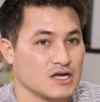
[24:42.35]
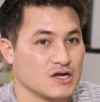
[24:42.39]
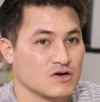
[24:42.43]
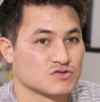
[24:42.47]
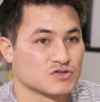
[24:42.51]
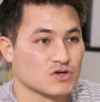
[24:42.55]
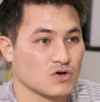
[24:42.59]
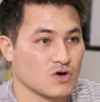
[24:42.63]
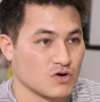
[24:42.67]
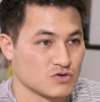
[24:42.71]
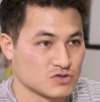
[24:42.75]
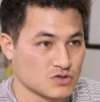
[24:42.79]

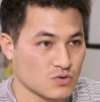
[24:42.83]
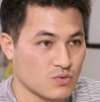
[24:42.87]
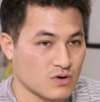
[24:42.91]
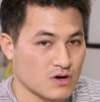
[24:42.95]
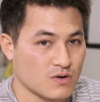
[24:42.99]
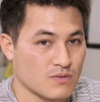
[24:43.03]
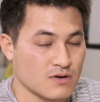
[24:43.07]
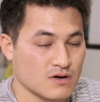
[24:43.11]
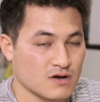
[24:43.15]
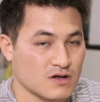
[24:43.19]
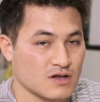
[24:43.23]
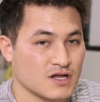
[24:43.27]
It was a
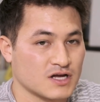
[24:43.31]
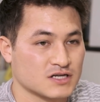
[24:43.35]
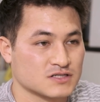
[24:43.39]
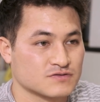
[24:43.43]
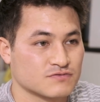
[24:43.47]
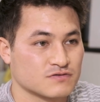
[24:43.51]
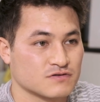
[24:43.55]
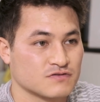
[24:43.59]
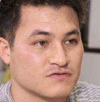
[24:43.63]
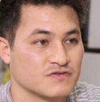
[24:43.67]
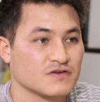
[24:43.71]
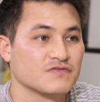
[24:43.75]
one-on-one class
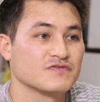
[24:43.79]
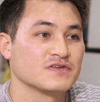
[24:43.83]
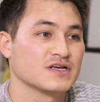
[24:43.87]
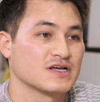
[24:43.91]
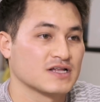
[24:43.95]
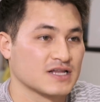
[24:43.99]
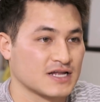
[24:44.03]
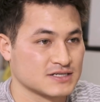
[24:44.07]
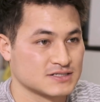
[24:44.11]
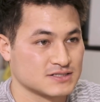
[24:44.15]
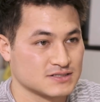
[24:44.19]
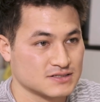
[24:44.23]
for 50
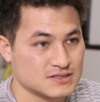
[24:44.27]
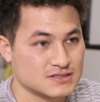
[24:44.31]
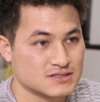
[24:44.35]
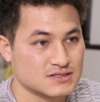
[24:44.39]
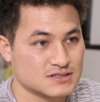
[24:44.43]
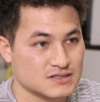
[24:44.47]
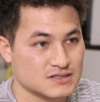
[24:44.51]
classes.